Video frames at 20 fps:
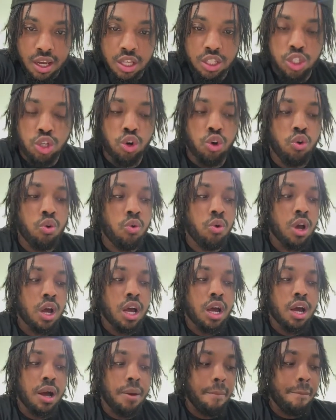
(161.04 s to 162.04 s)
to
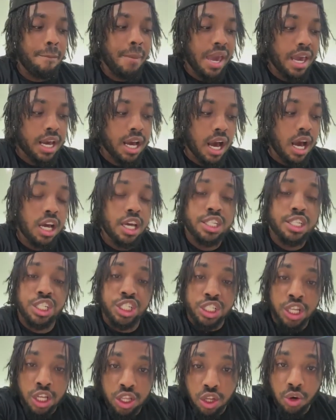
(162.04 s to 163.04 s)
make a
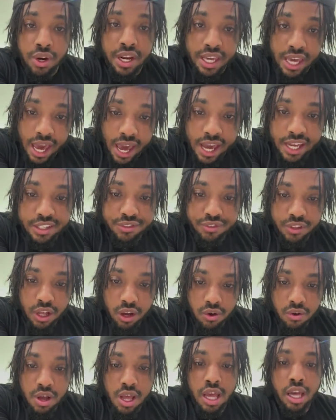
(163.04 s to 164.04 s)
shitload of cash
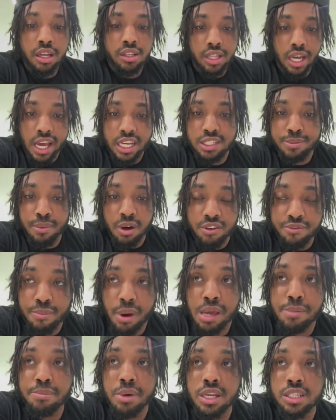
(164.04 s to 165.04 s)
flow. Last month,
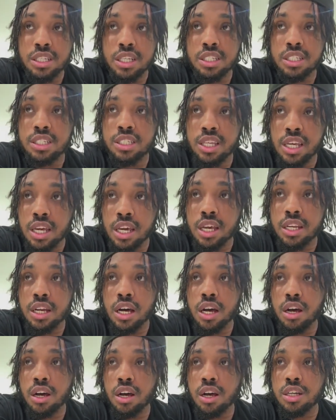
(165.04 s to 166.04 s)
my business did
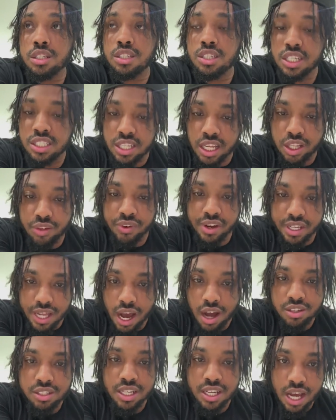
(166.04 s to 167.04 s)
uh,
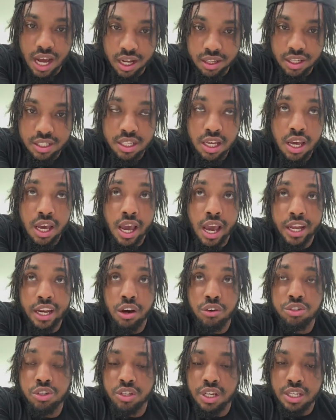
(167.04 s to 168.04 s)
$63,000, and
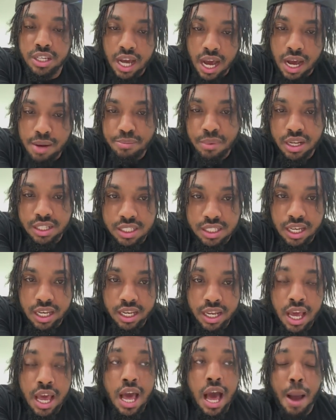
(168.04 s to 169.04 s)
that was only nine months
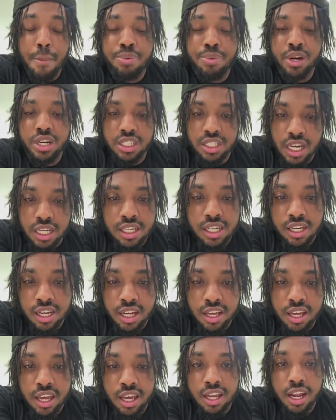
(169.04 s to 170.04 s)
in. I'm projected
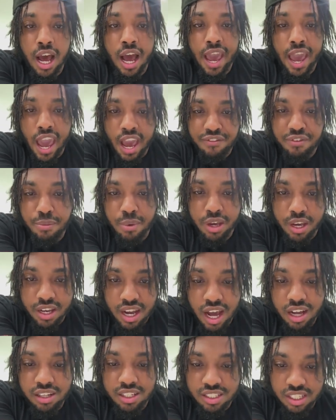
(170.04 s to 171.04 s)
to hit a half a million
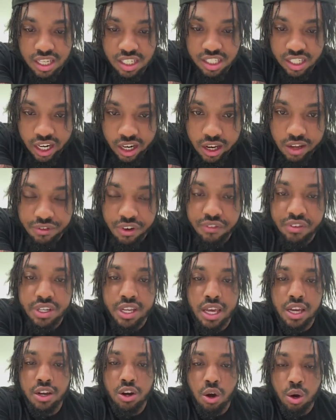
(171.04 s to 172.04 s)
dollars this year if
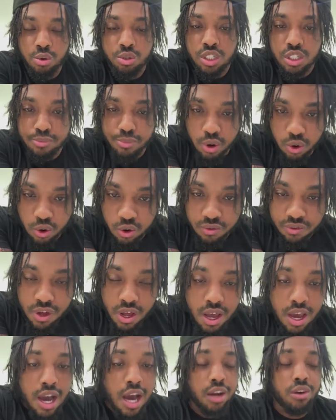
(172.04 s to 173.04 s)
everything goes smooth.
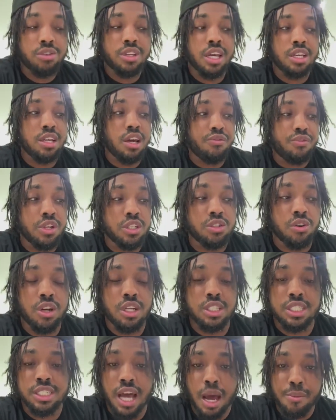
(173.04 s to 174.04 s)
I don't think nothing is going
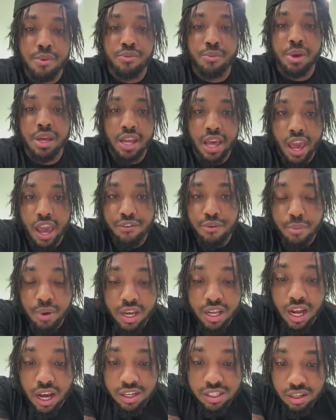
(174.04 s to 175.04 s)
to stop me from hitting a half a
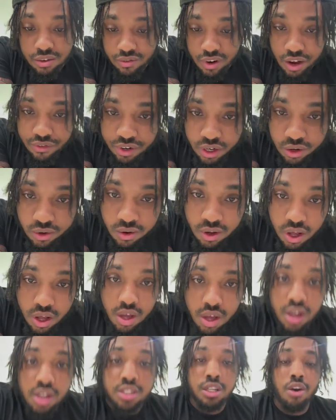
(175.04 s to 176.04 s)
million dollars in revenue,
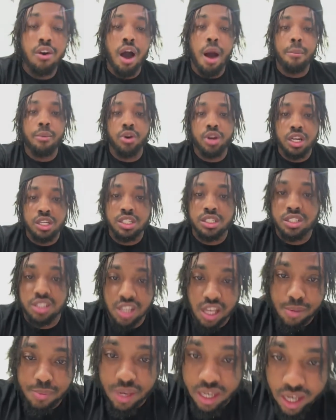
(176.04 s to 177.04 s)
so I'm going to just
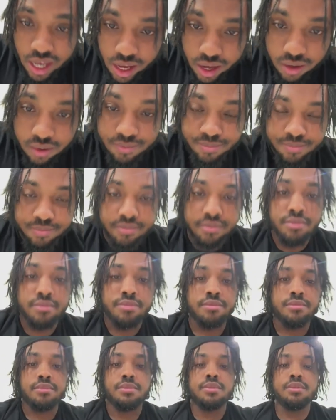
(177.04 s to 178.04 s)
claim it now.
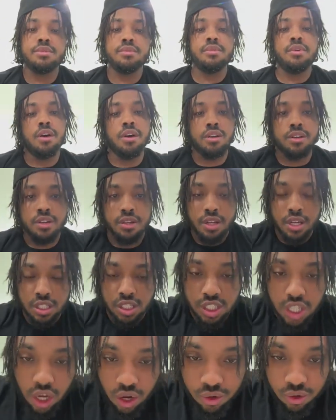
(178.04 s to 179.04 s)

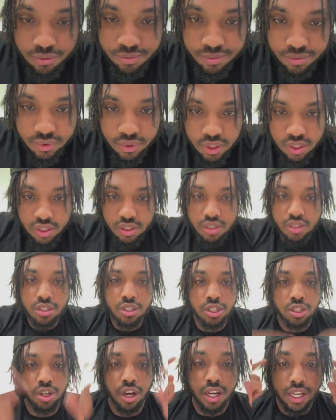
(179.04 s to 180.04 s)
So,
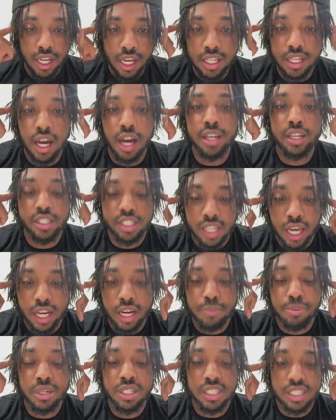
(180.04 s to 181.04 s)
y'all need to
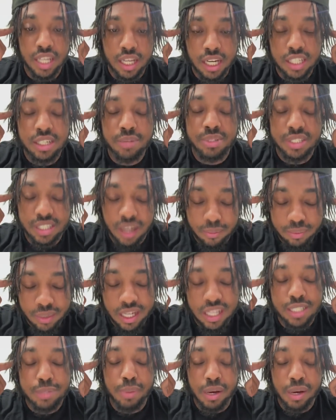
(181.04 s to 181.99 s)
understand a percentage of something is